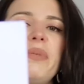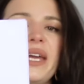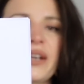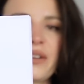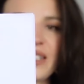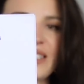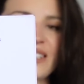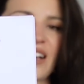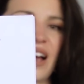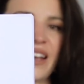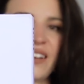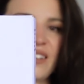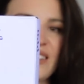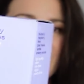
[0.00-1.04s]
Berry
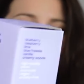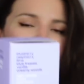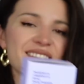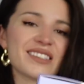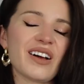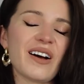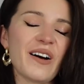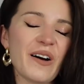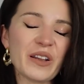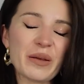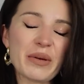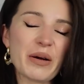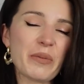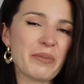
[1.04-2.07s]
Styles. This is
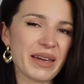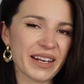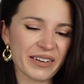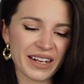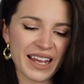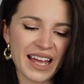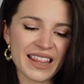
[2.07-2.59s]
all about berry.